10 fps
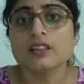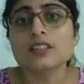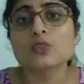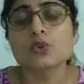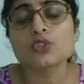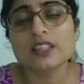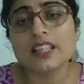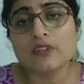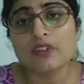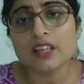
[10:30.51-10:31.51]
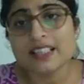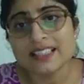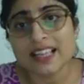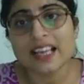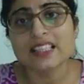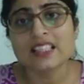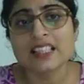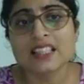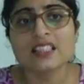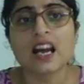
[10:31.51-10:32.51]
The social networking site
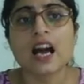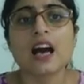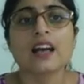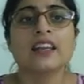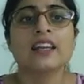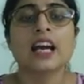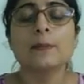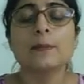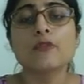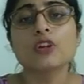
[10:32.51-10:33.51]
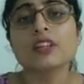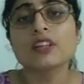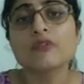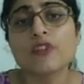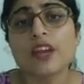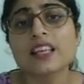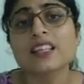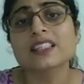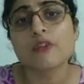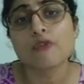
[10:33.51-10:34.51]
in India are liable for the
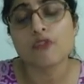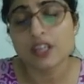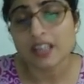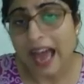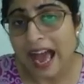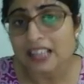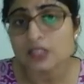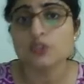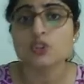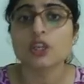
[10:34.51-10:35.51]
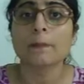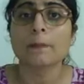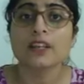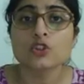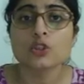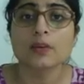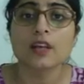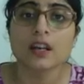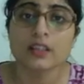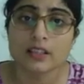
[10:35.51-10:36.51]
various different acts which are
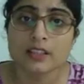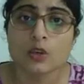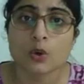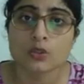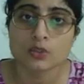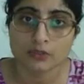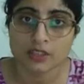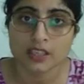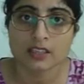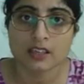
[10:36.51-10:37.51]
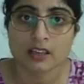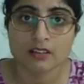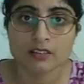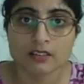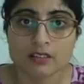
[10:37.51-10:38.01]
punishable under the laws of the India.